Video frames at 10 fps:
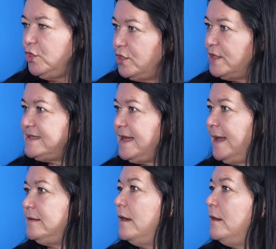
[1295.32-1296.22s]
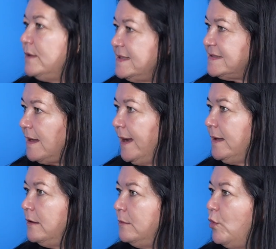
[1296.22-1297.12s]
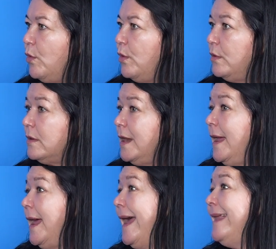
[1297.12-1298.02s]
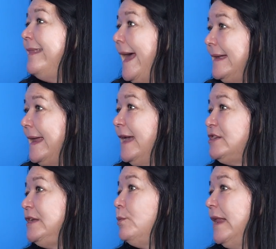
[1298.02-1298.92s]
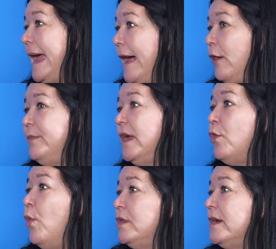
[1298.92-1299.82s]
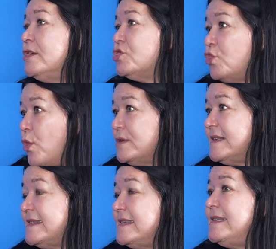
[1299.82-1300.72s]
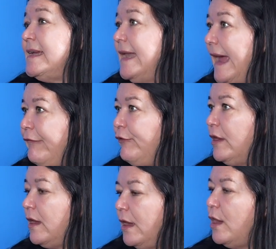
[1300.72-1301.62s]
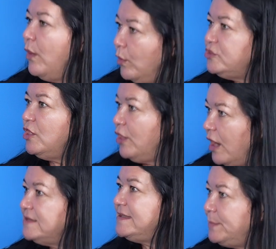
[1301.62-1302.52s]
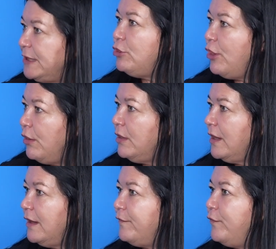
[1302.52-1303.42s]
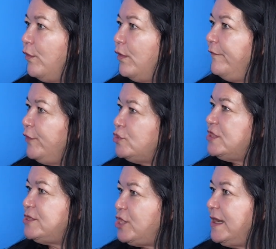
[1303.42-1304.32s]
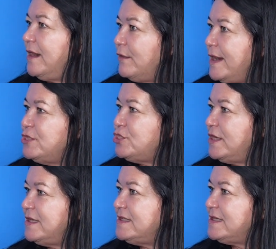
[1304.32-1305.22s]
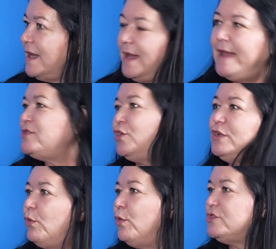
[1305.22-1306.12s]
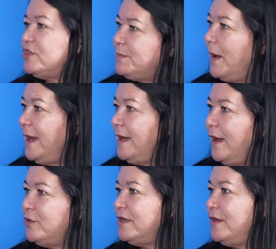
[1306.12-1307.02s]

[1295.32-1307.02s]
use that, recycle more, and that actually will help that all the resources sitting in Africa also last a bit longer for future generations, as not all just mined out.